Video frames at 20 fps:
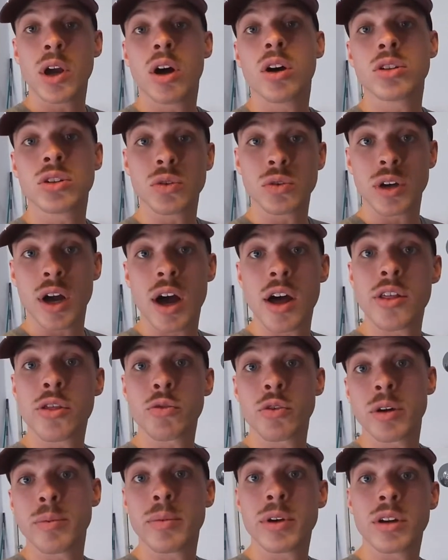also got
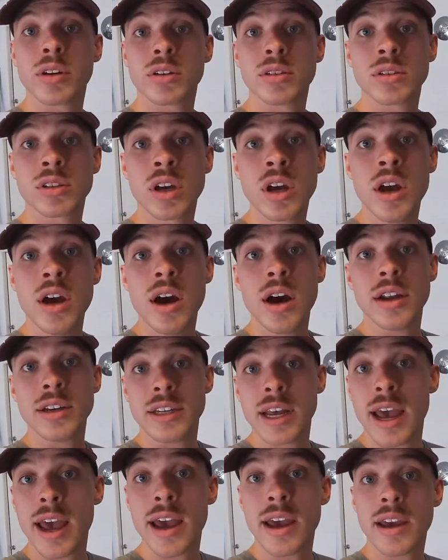3 meals a
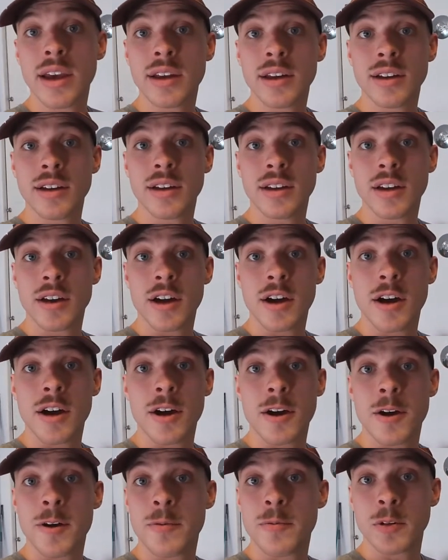day,
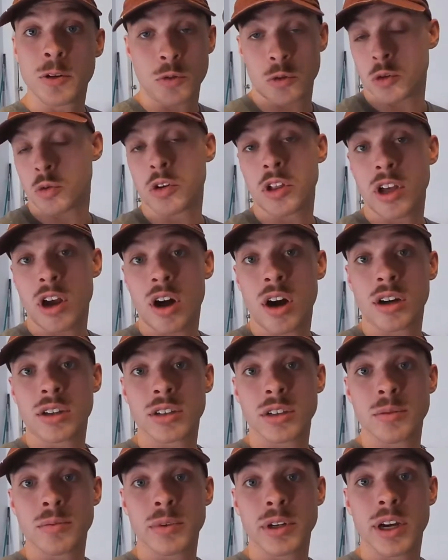which was really
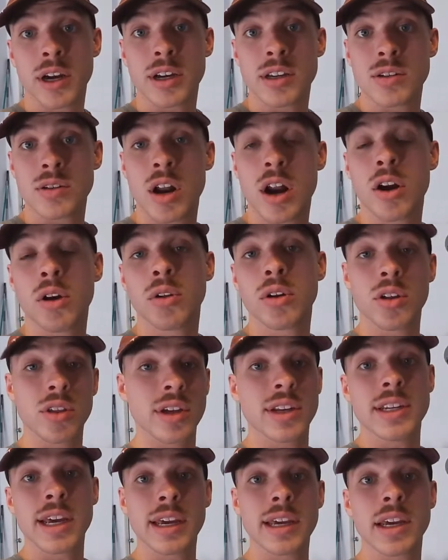awesome, because not only are they
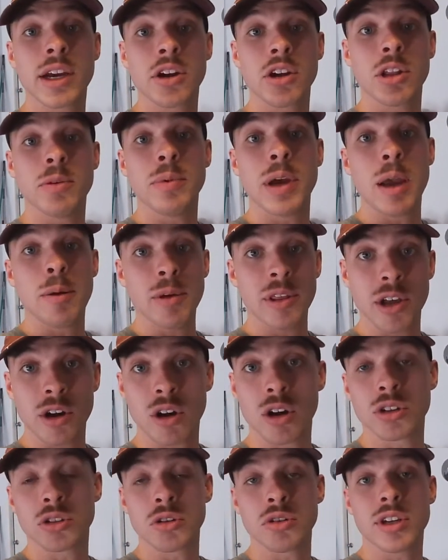taking care of the baby, they are
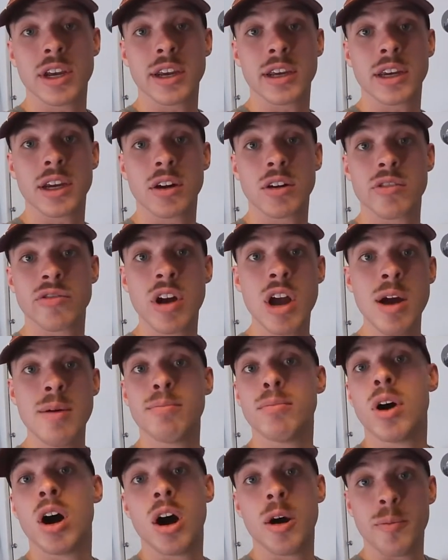also taking care of
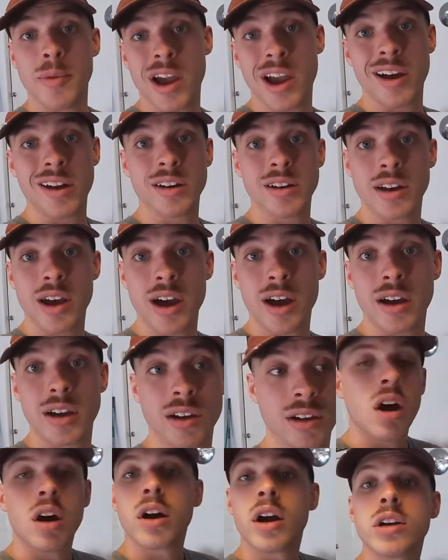mom and dad.
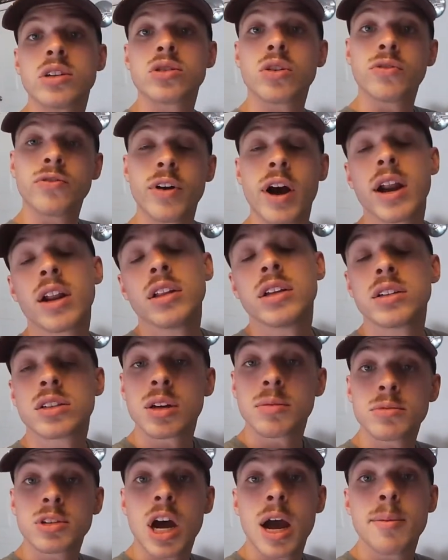All right, so finally,
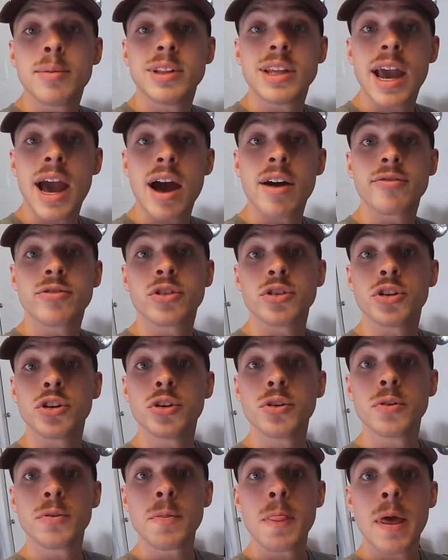sometime in the
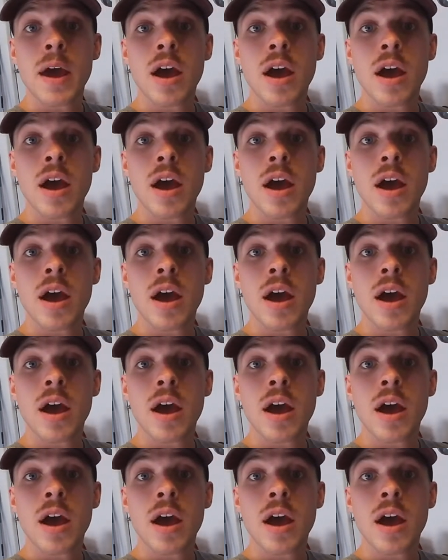afternoon,